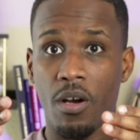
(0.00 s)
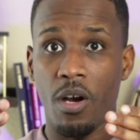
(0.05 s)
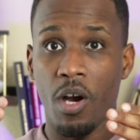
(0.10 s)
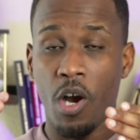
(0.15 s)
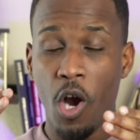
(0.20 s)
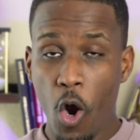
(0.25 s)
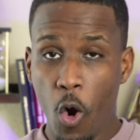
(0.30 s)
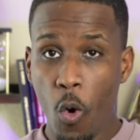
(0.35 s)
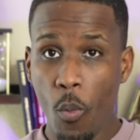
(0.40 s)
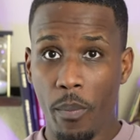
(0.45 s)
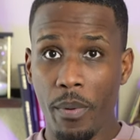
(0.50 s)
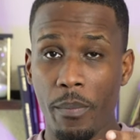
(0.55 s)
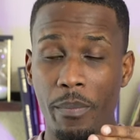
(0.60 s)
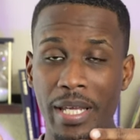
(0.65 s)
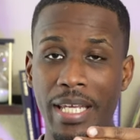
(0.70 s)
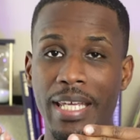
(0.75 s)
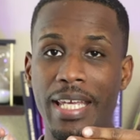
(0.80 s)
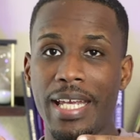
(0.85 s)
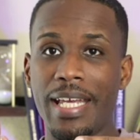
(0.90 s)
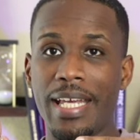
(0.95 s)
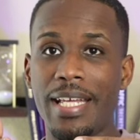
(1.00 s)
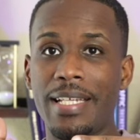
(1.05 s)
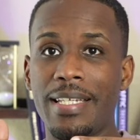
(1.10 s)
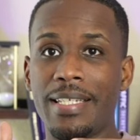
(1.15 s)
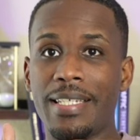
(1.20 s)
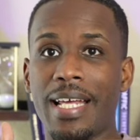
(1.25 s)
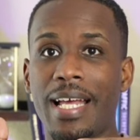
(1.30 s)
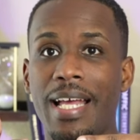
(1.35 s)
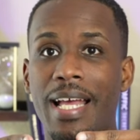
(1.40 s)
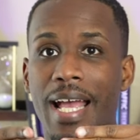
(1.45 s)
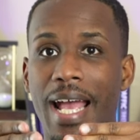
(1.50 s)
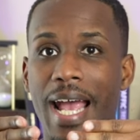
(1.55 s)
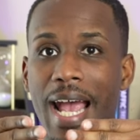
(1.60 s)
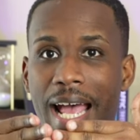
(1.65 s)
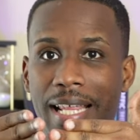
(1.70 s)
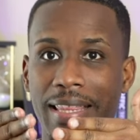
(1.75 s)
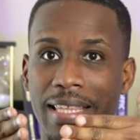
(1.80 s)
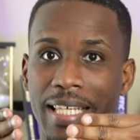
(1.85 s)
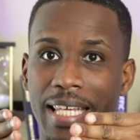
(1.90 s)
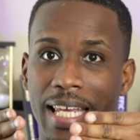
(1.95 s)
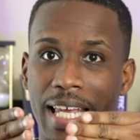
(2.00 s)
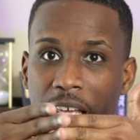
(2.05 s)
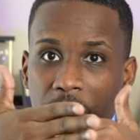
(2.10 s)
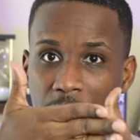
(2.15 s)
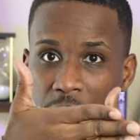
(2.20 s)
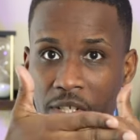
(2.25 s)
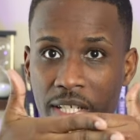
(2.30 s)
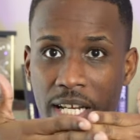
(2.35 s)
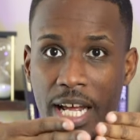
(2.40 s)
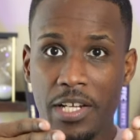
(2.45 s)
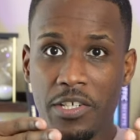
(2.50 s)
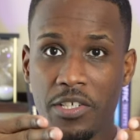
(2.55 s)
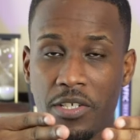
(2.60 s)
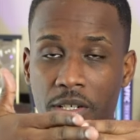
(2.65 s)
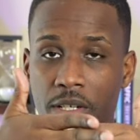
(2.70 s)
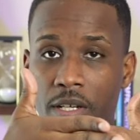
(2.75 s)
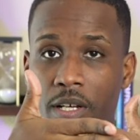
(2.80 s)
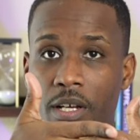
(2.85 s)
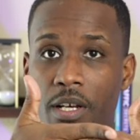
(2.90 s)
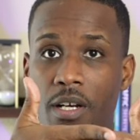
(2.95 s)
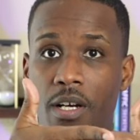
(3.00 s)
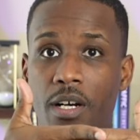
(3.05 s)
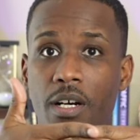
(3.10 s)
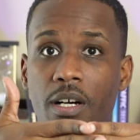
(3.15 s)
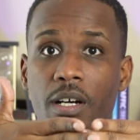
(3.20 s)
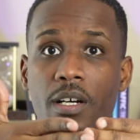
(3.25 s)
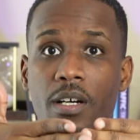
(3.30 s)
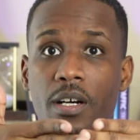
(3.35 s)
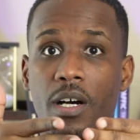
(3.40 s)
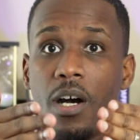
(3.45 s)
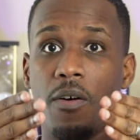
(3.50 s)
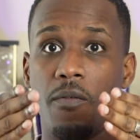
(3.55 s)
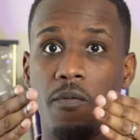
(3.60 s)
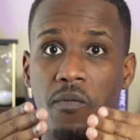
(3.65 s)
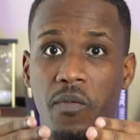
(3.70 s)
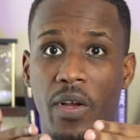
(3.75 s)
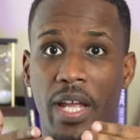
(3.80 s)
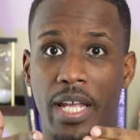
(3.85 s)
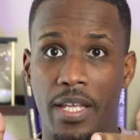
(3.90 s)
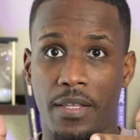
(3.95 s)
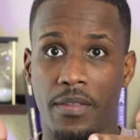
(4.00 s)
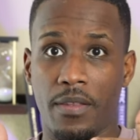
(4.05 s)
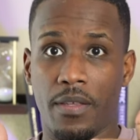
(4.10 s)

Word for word: hope begins at the intersection of faith.